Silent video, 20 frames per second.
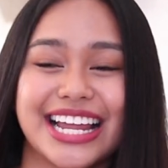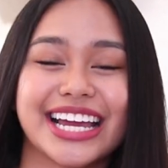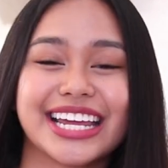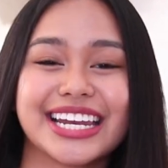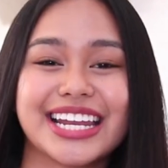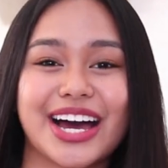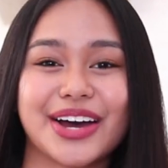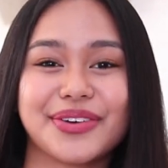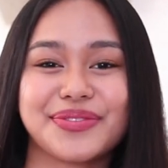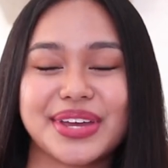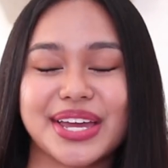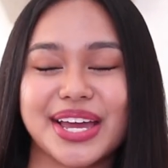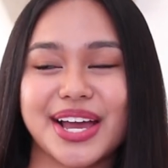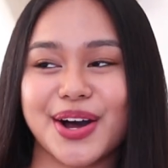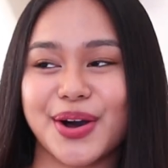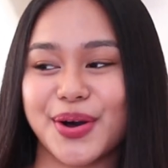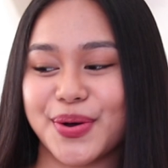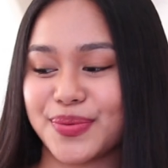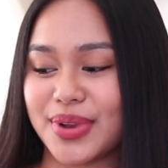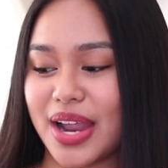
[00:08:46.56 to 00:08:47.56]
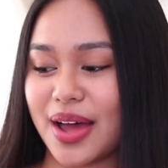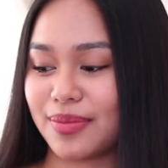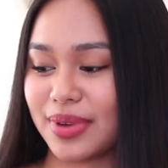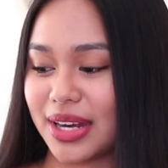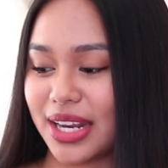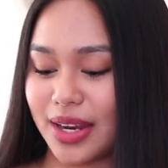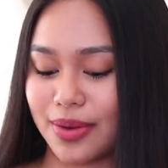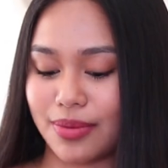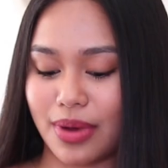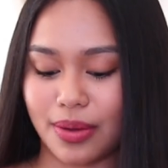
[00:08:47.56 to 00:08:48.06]
Lagi na kaming
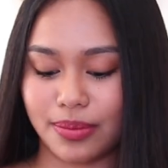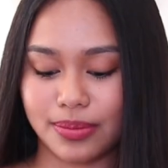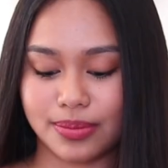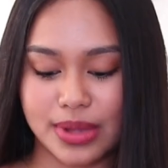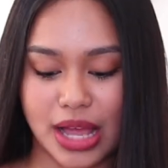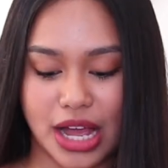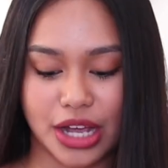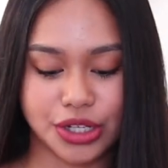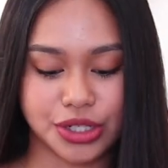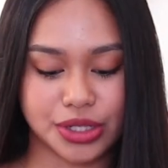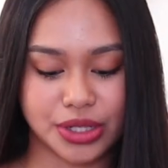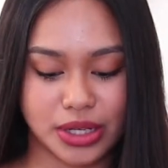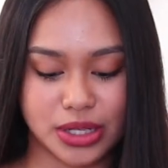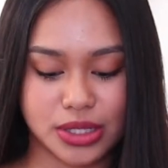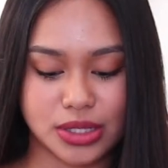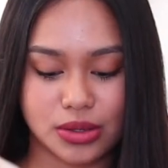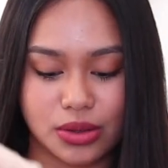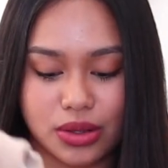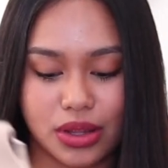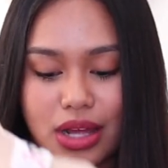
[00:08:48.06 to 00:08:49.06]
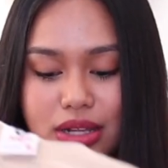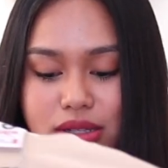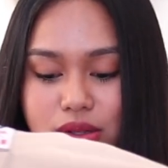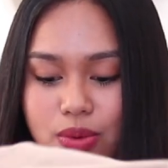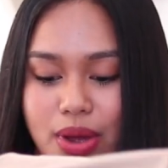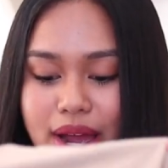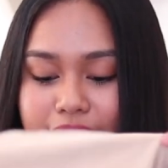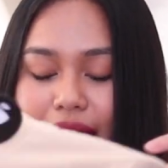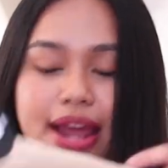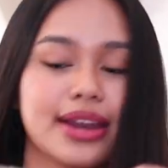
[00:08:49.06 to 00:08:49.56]
nabili ng mga black shirt. So
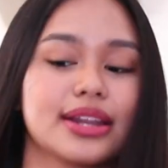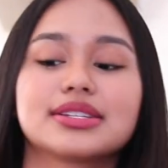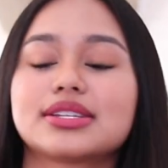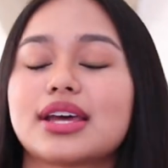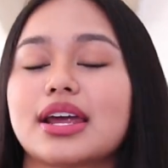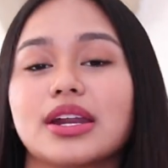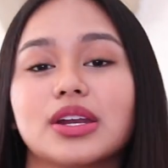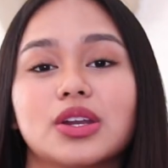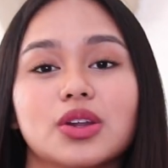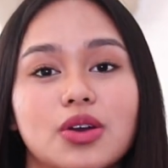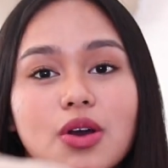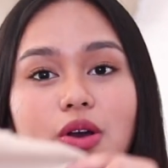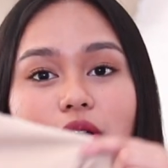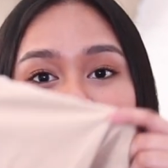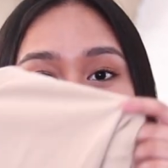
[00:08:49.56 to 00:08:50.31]
that's why I decided to